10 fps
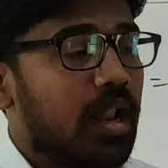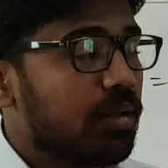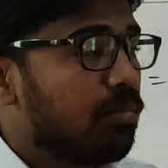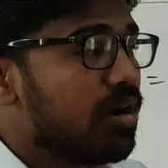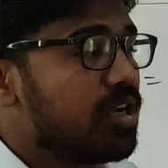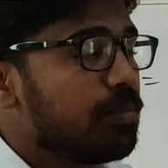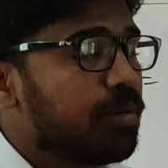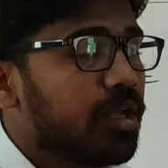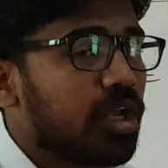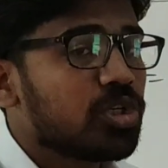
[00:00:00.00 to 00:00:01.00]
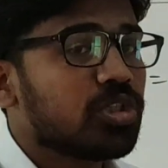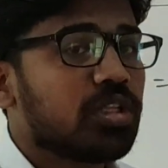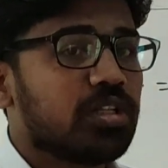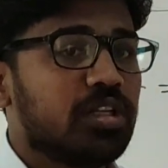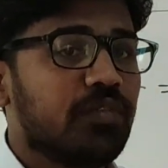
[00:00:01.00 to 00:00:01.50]
and the
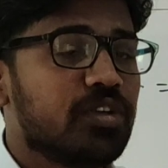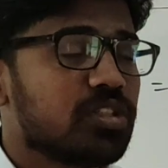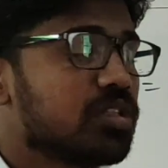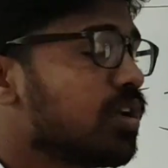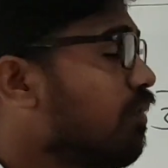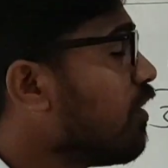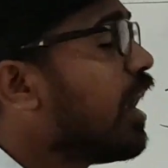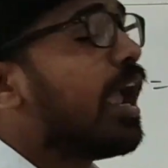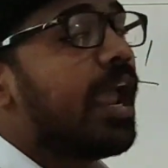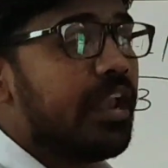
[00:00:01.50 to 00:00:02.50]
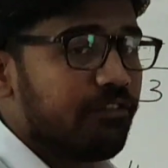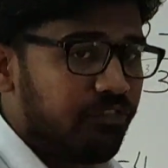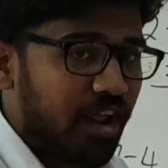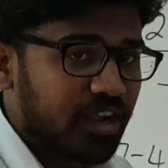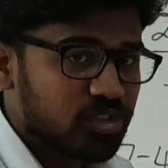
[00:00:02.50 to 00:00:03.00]
multiplication, the divisions of any
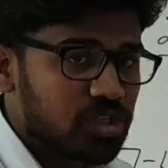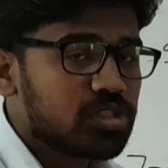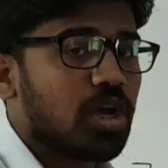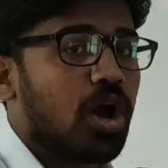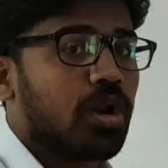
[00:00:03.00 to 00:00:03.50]
fractions